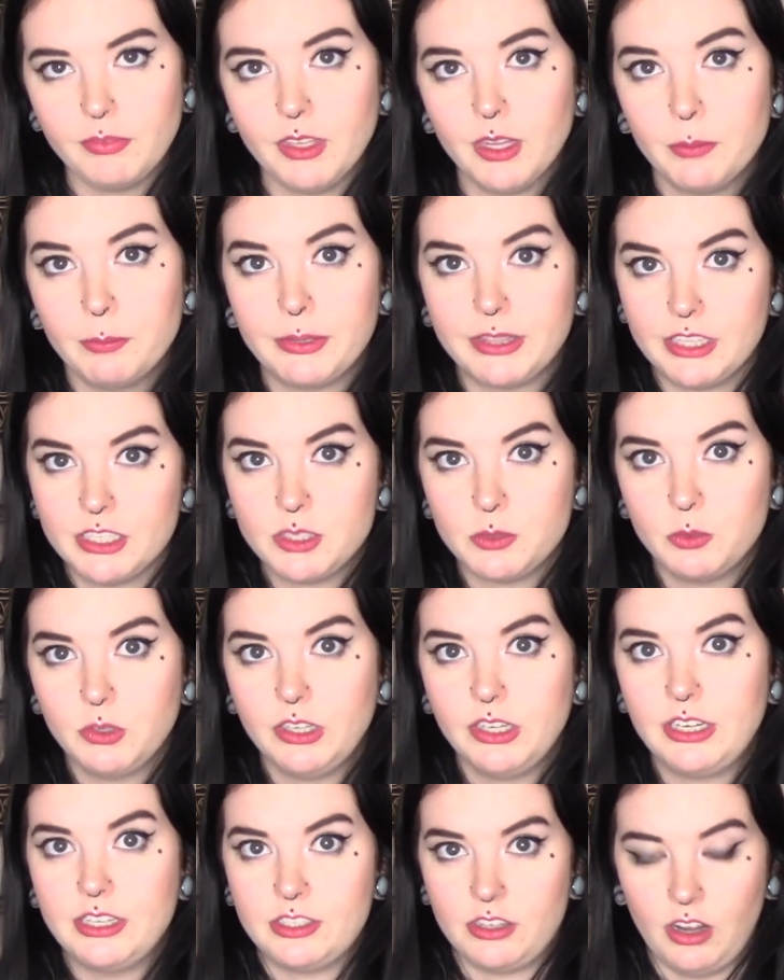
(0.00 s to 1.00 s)
But this
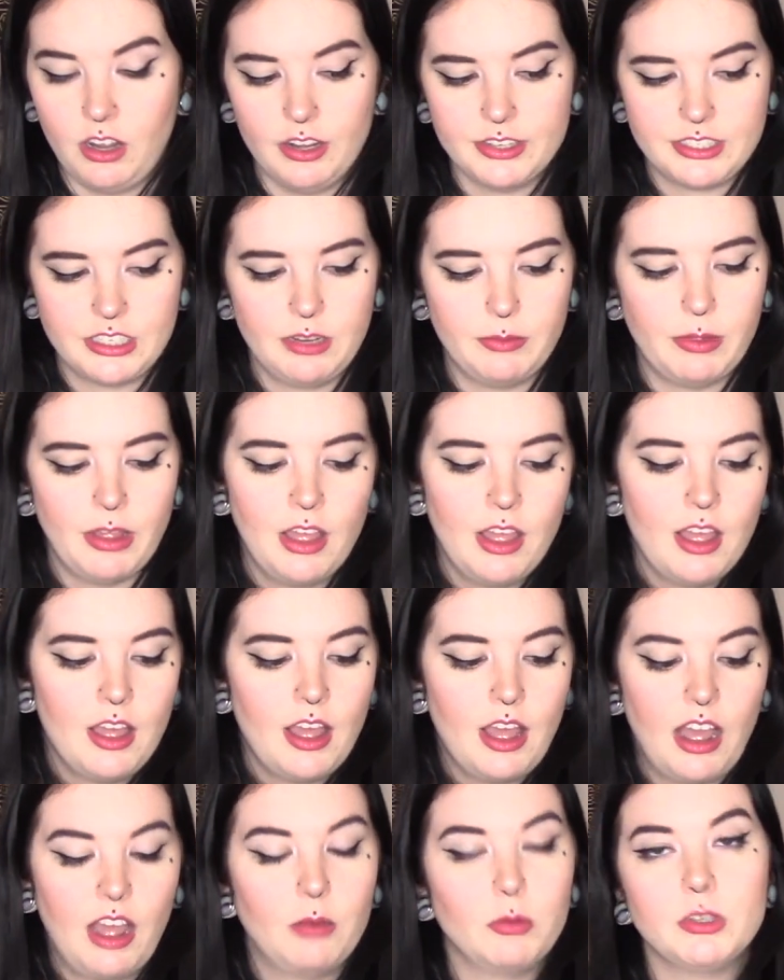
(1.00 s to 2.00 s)
one is awesome.
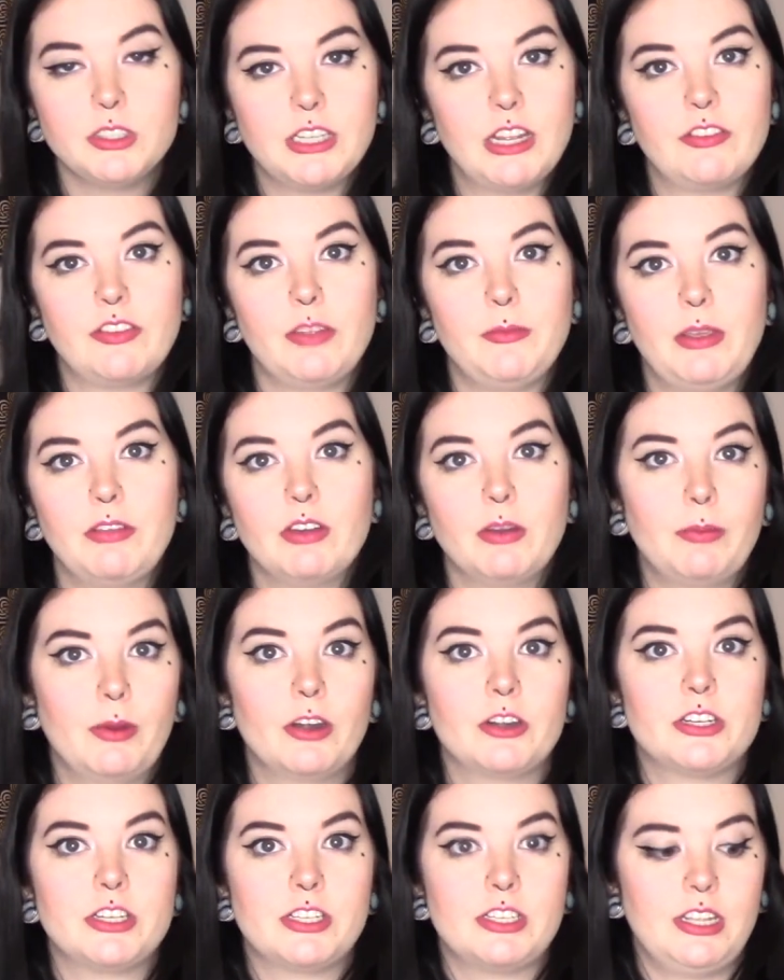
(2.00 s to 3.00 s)
I will definitely be
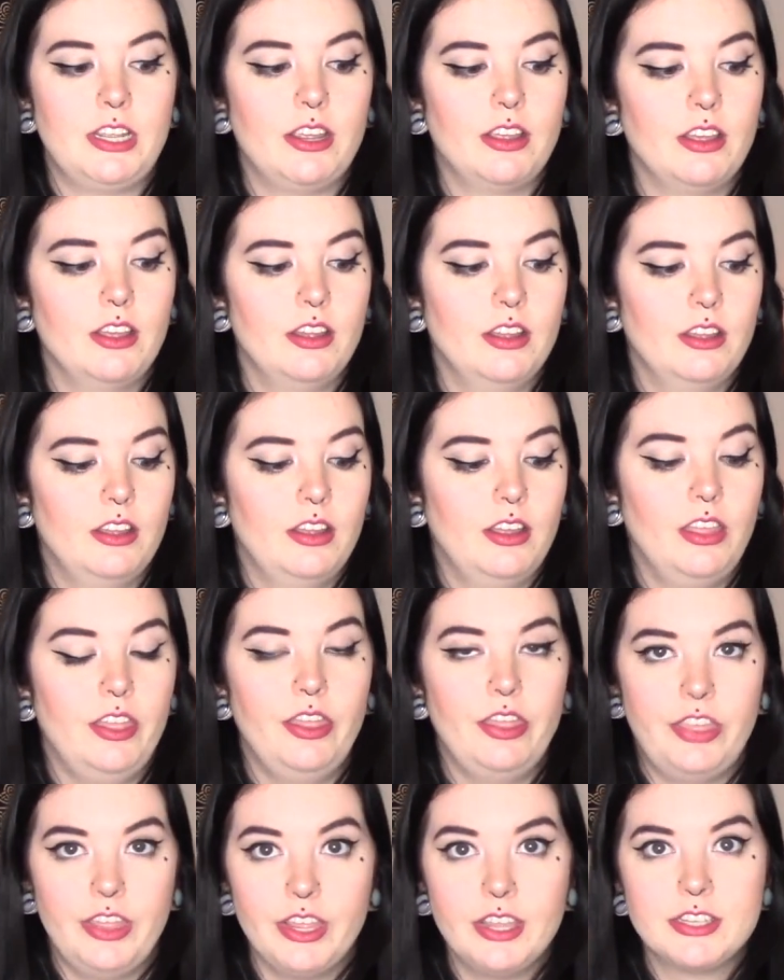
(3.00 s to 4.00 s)
repurchasing
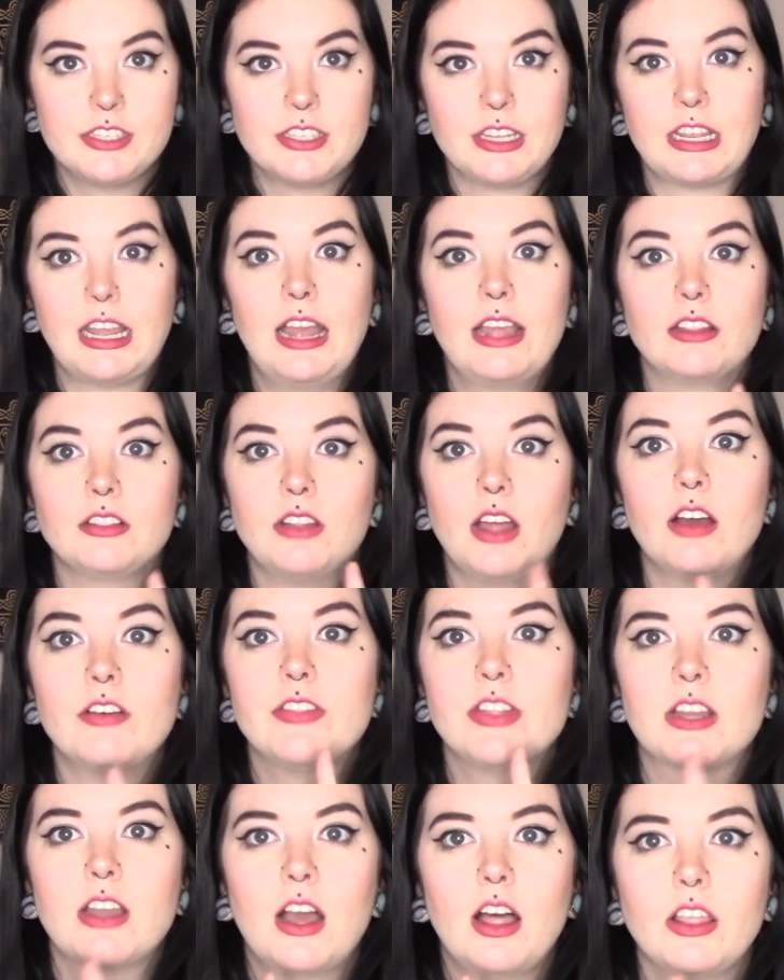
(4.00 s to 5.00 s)
this. Like, I love
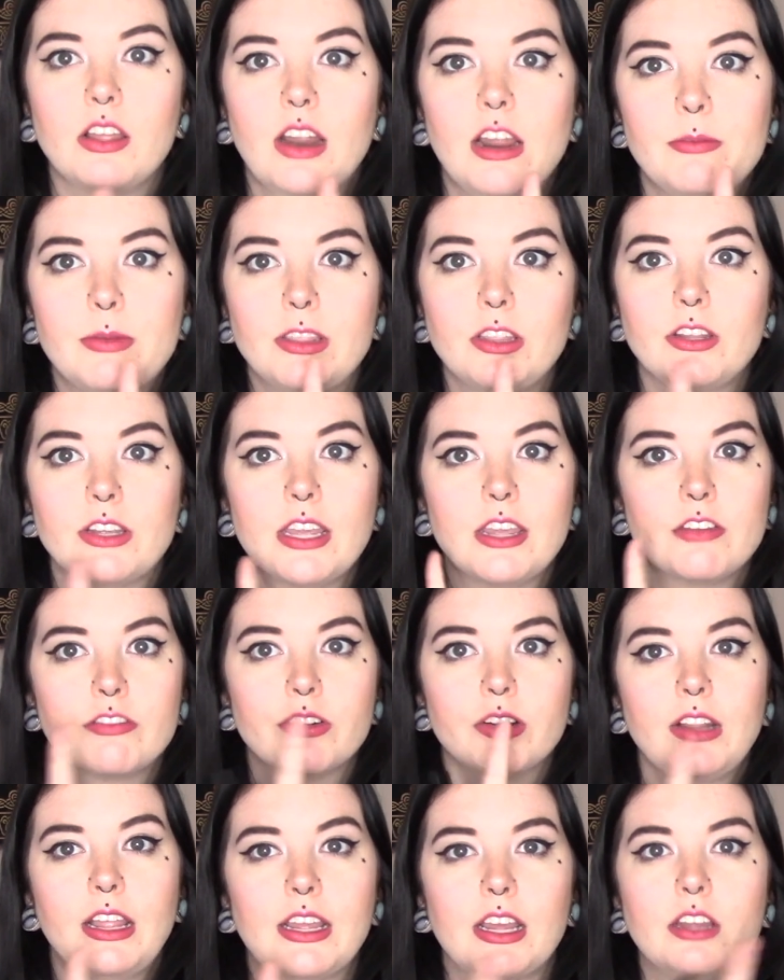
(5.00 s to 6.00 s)
the color. I've been looking
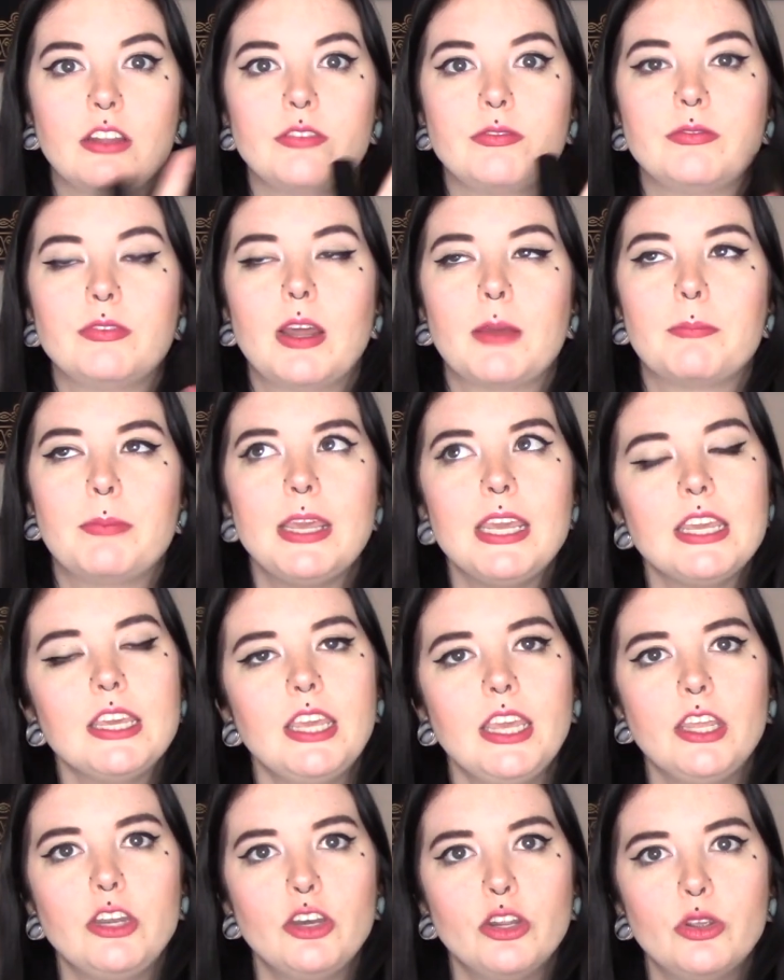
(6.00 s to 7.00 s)
for like a, a
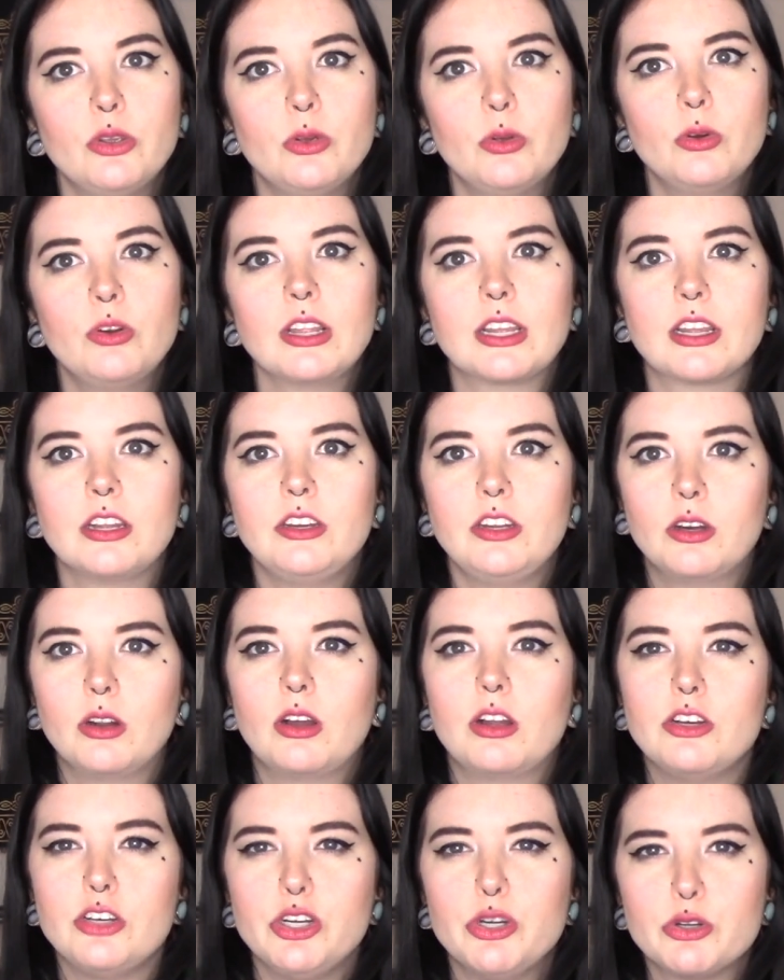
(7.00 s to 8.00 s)
pinky nude, like a, you know,
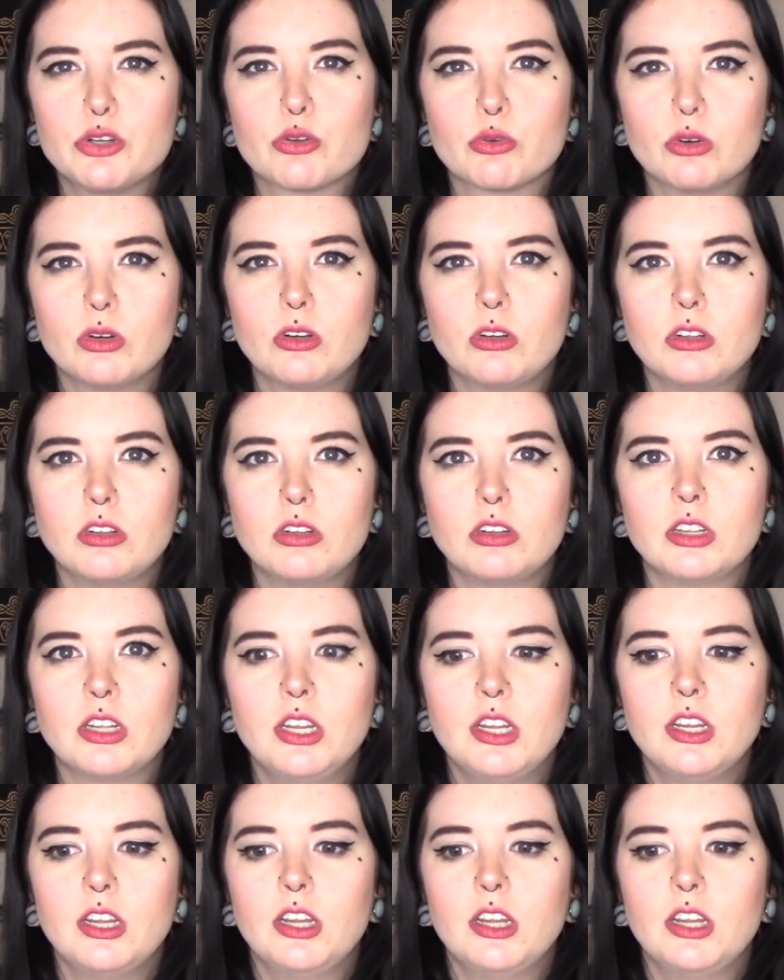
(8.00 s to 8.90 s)
a neutral